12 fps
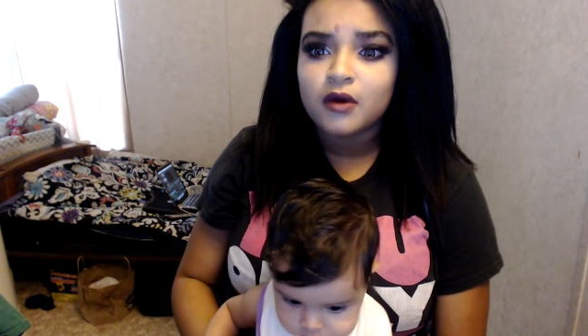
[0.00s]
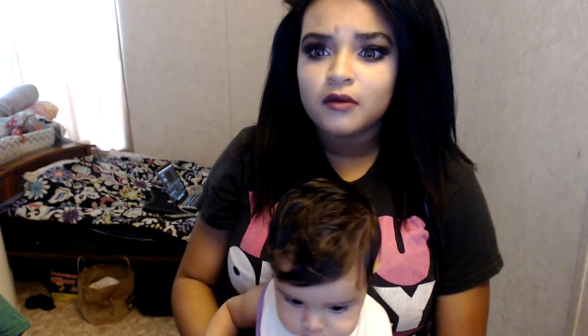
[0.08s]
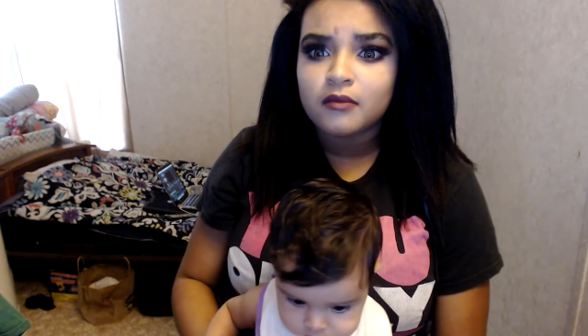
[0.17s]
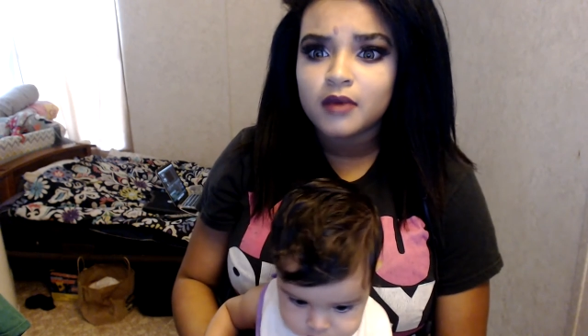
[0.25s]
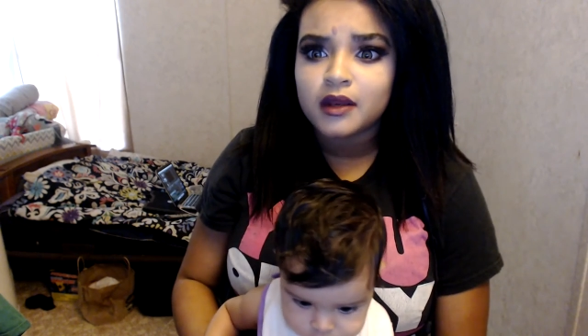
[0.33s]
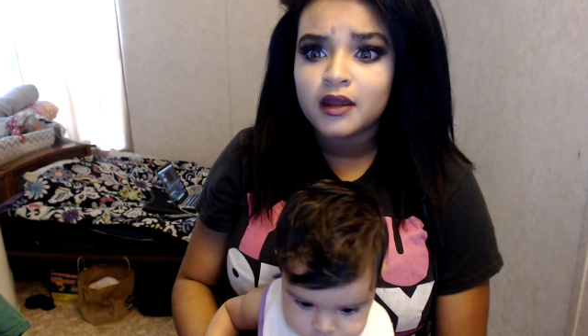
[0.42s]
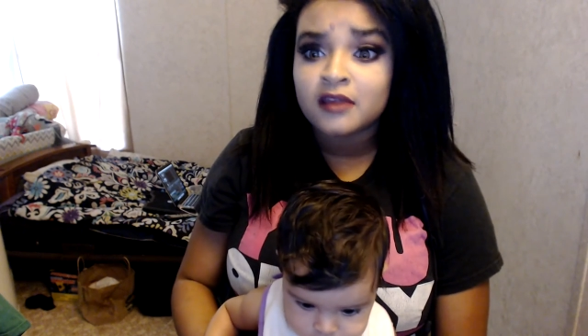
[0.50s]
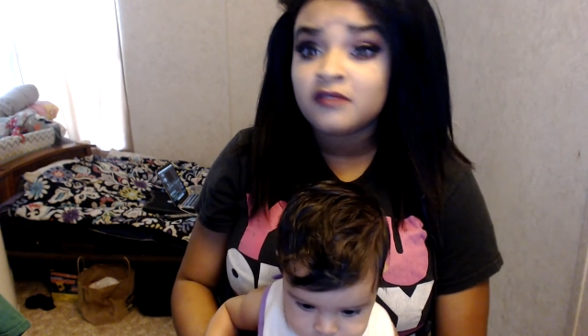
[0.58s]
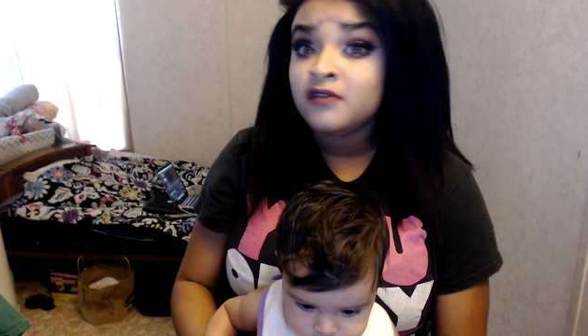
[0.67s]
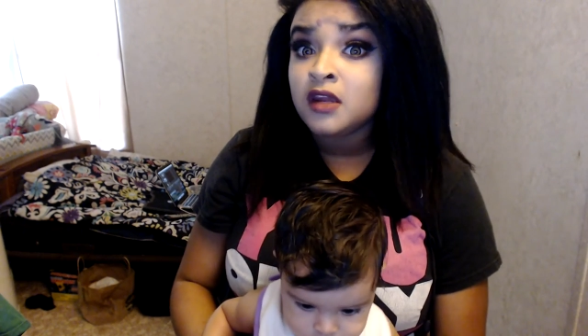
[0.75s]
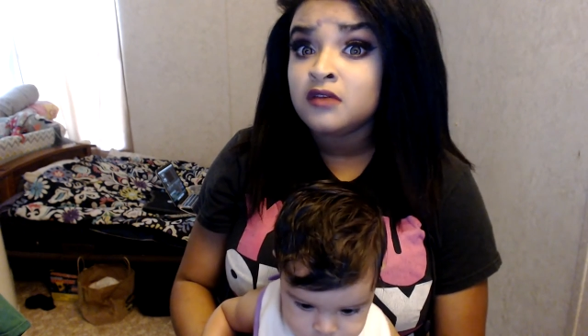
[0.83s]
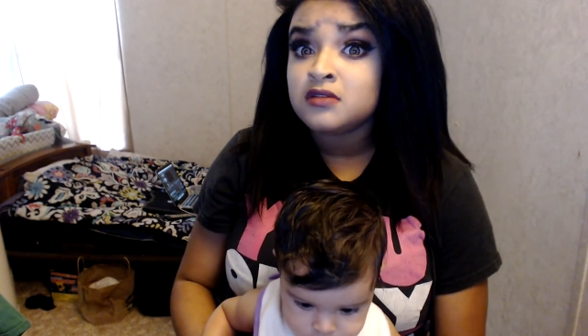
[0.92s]
what my next
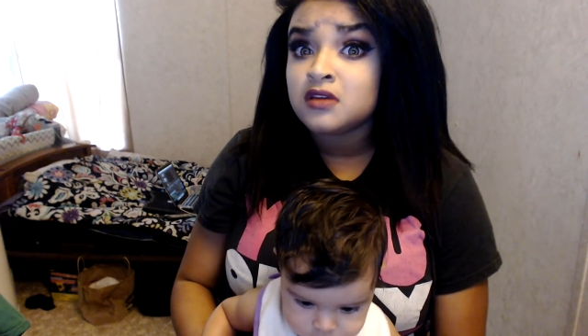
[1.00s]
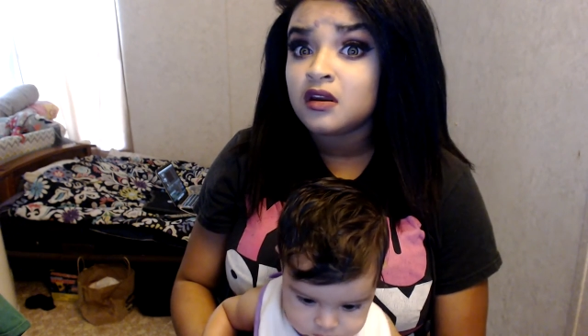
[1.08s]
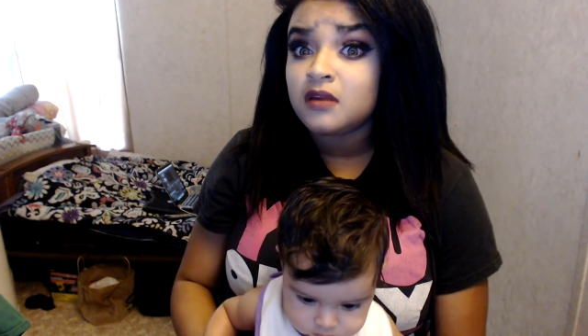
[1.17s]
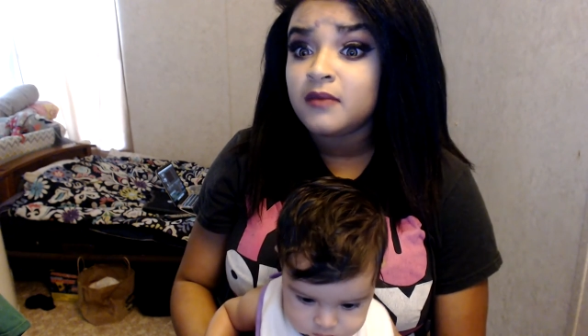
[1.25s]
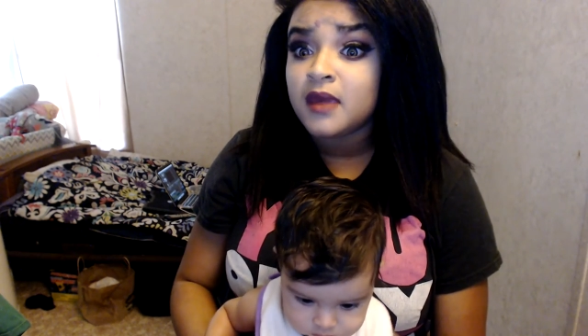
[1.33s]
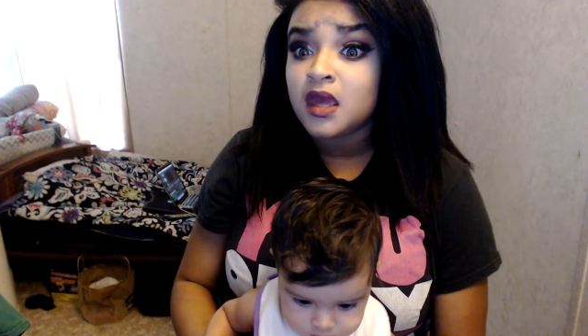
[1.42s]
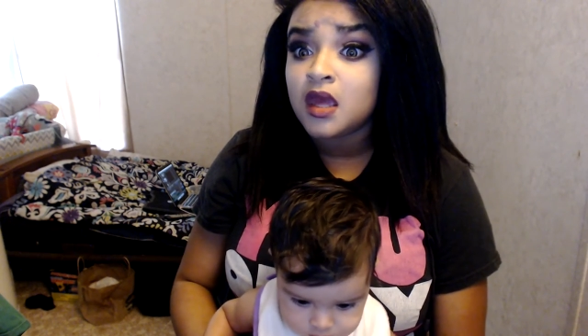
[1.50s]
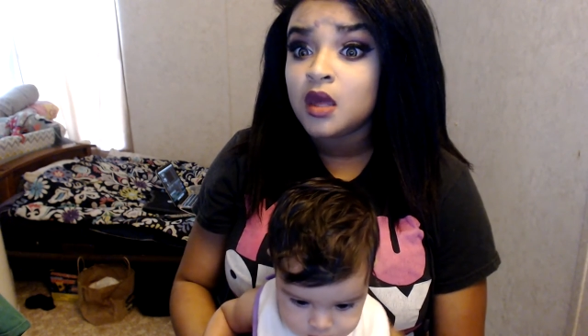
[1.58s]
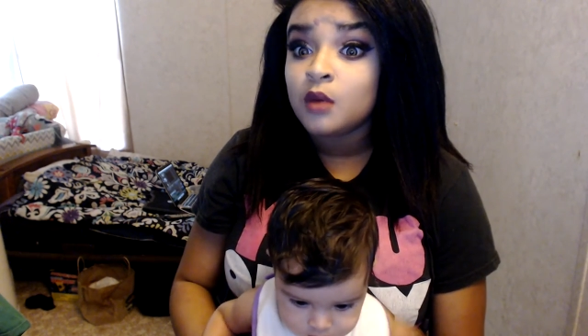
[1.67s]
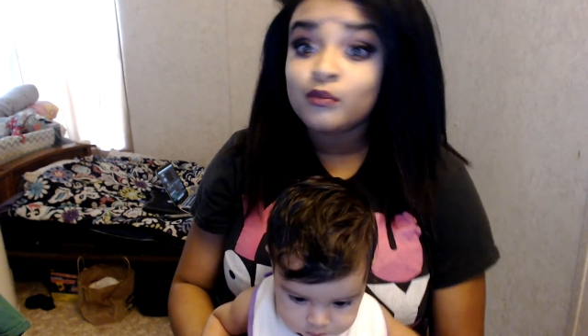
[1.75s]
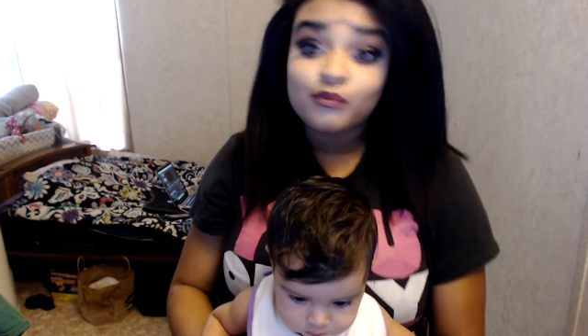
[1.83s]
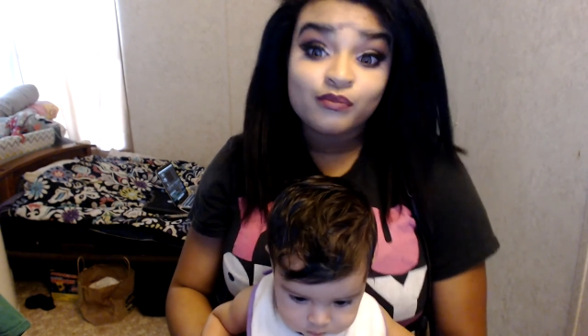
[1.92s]
videos are going to
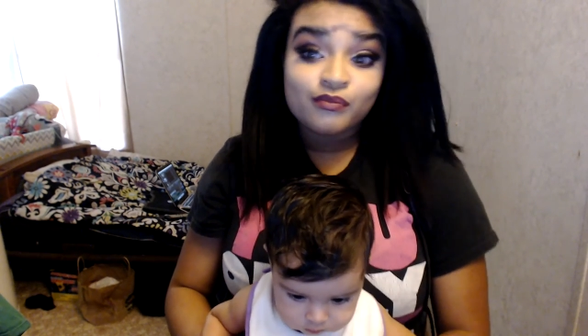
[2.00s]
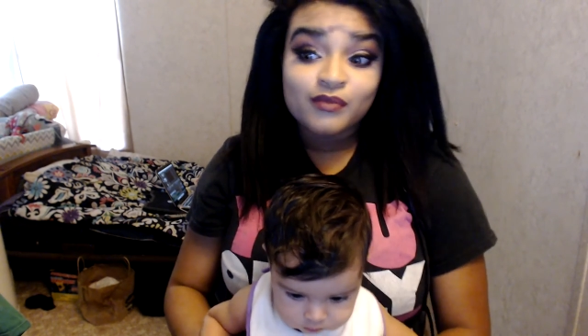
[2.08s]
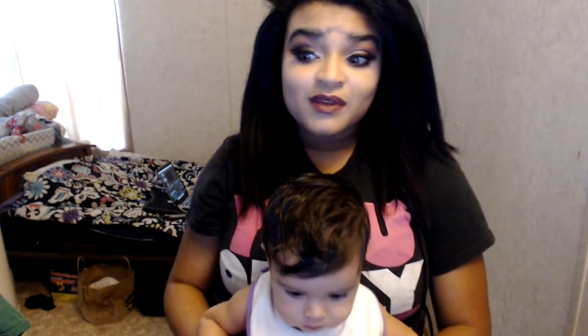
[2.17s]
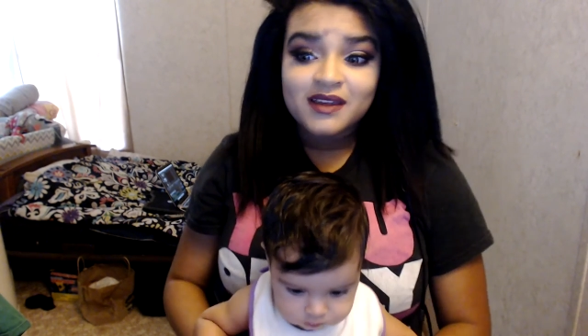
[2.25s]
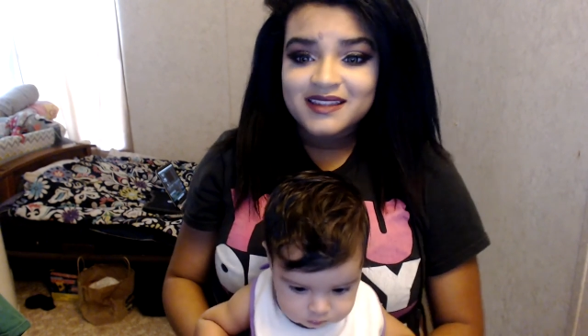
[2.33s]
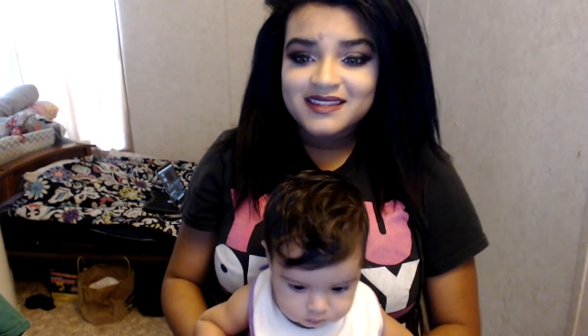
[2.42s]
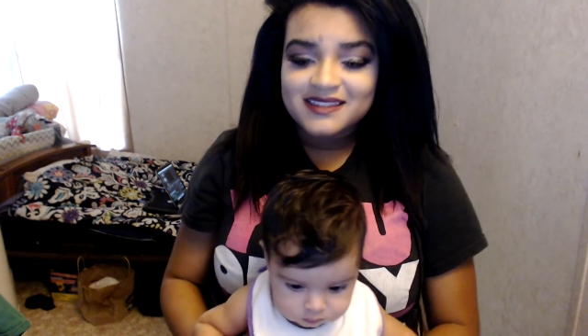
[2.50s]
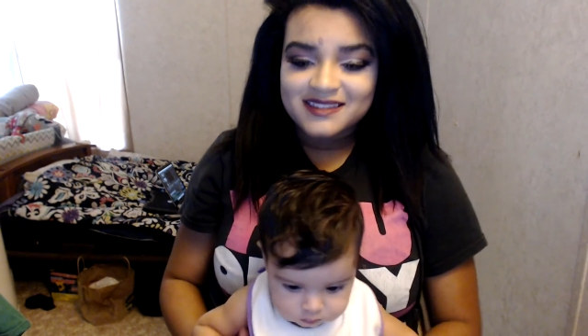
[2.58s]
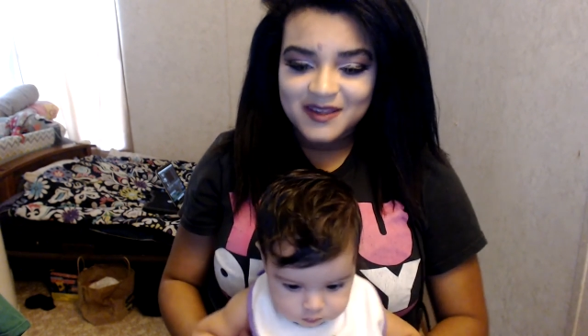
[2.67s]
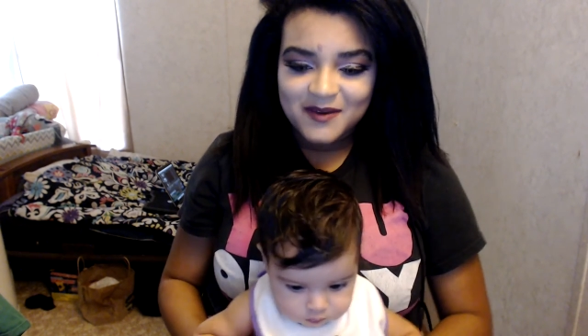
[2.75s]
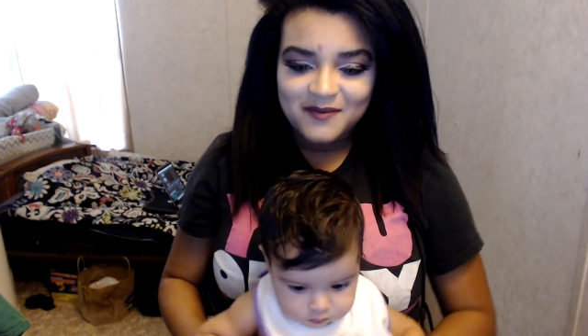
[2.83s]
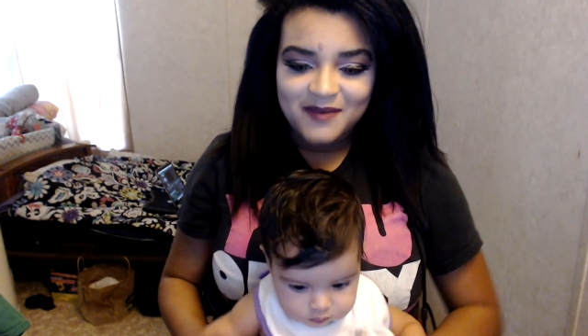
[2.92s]
be.
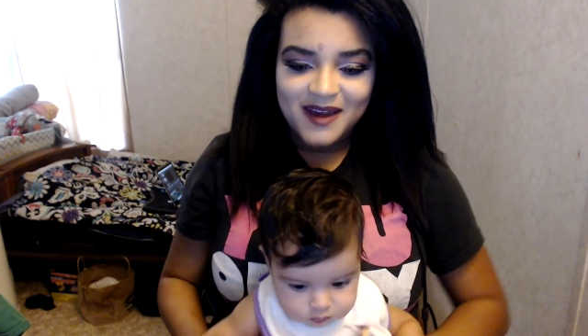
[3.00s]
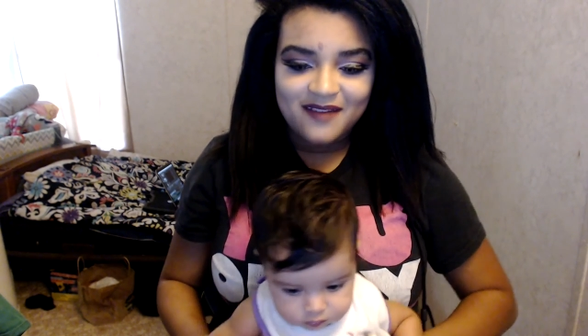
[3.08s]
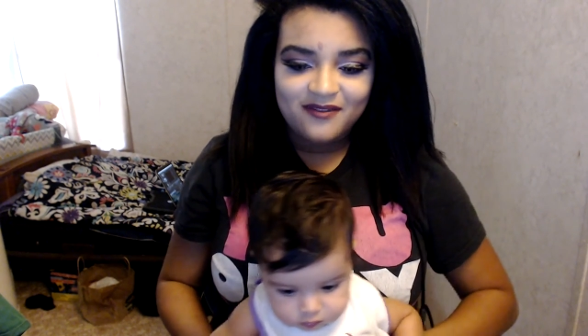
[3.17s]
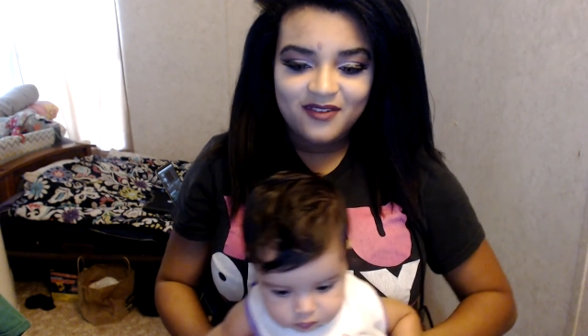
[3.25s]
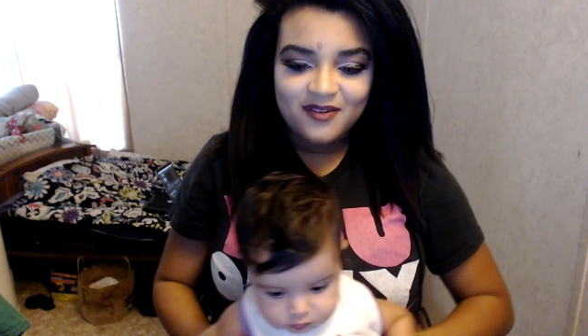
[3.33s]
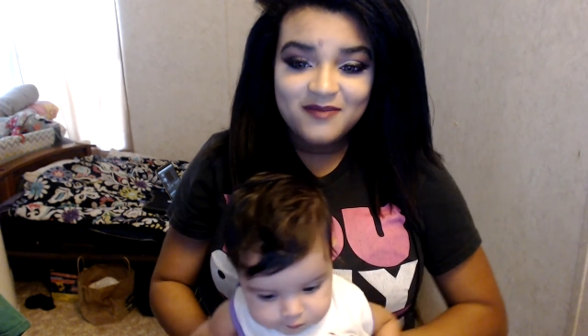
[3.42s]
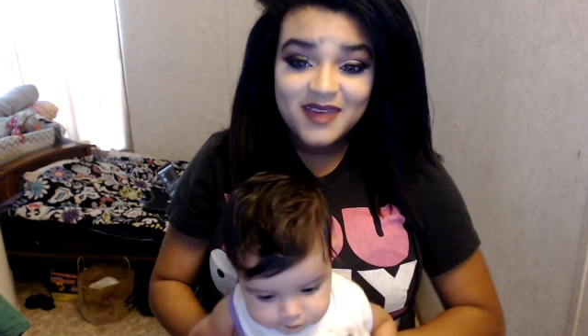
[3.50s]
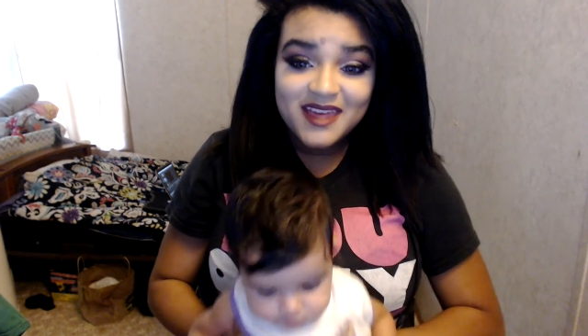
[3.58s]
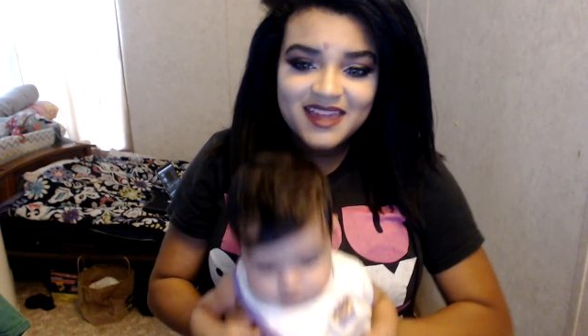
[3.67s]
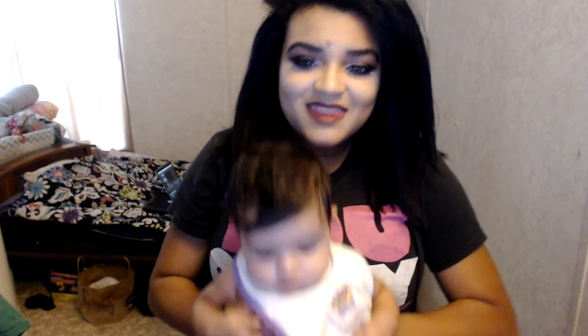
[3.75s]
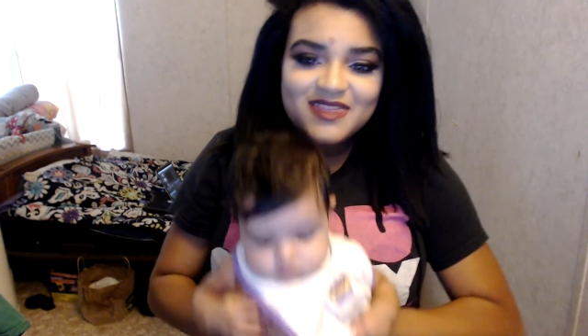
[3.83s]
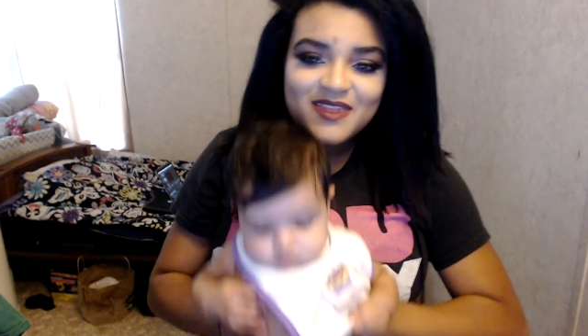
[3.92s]
So bye from me